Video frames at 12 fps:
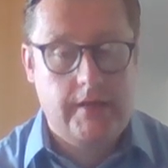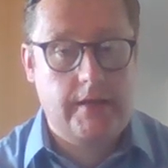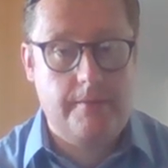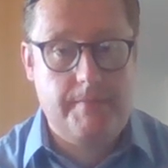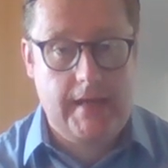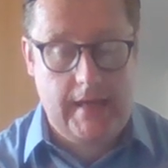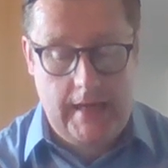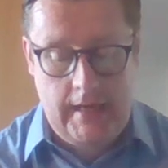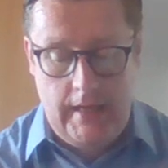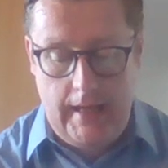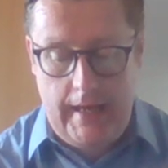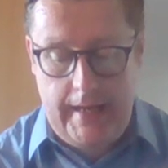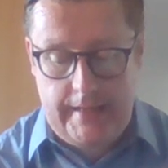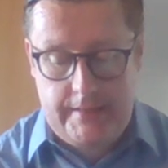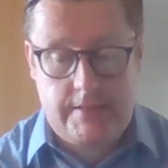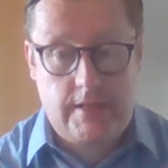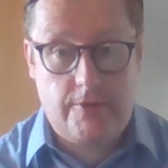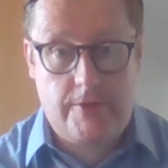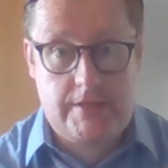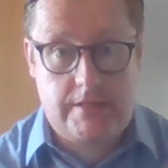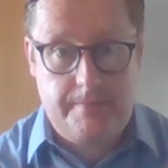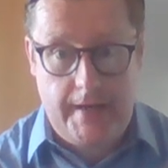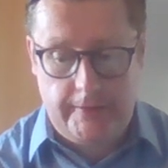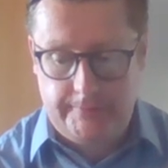Camilla and
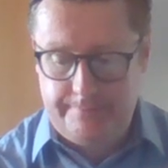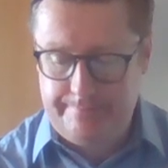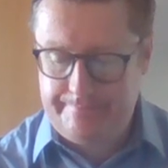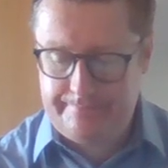Christabel.